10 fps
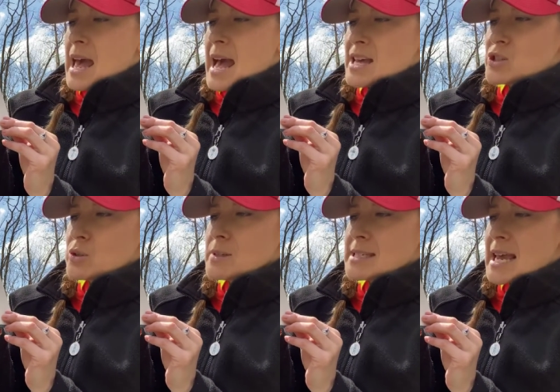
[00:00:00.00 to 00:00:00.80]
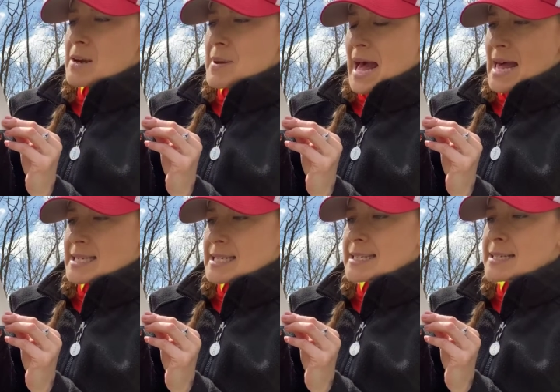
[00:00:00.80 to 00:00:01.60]
As soon as they had
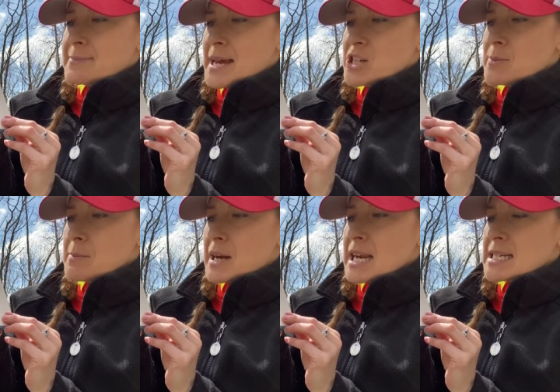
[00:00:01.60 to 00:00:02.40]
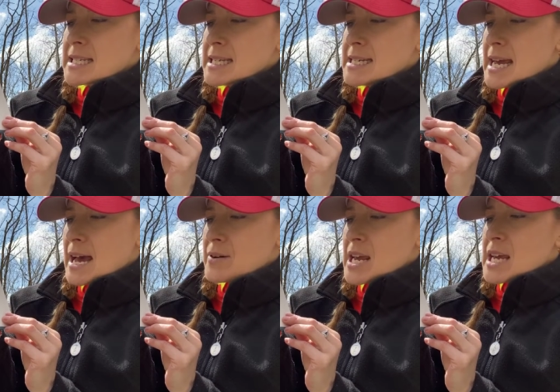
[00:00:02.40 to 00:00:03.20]
passed, little Benjamin Bunny slid
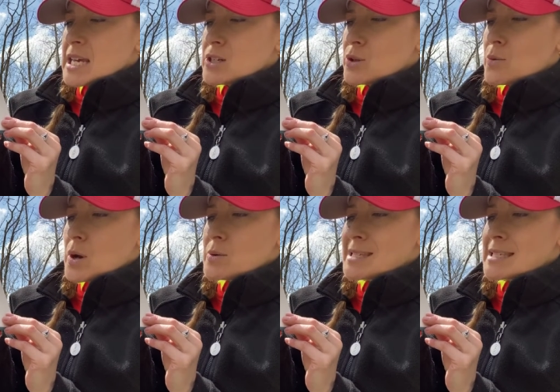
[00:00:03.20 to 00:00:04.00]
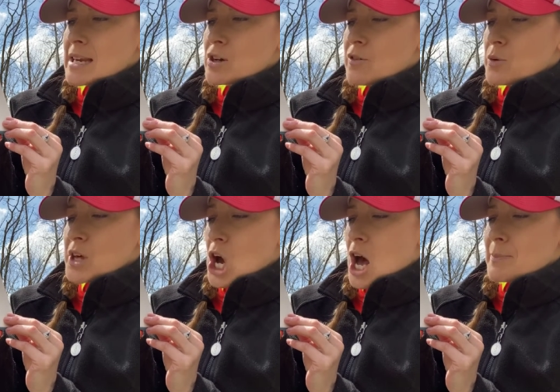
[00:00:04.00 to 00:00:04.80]
down into the road and set off with
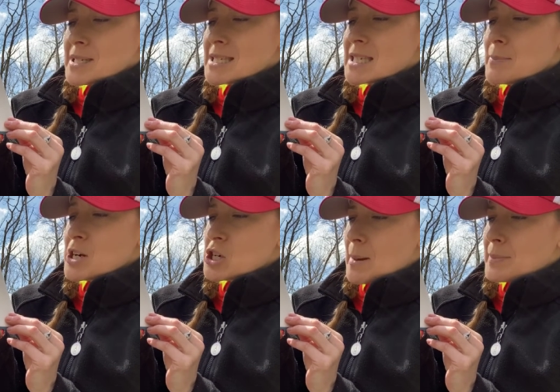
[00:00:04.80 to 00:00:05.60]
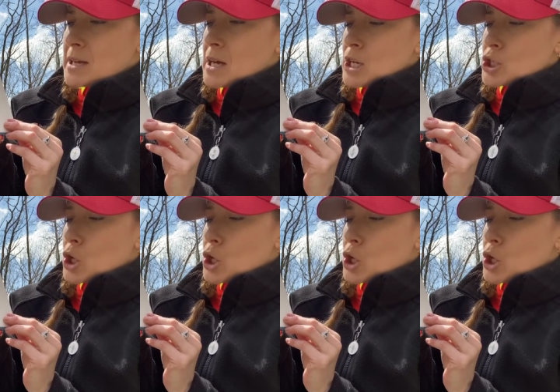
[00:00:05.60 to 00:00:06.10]
a hop, skip, and a jump to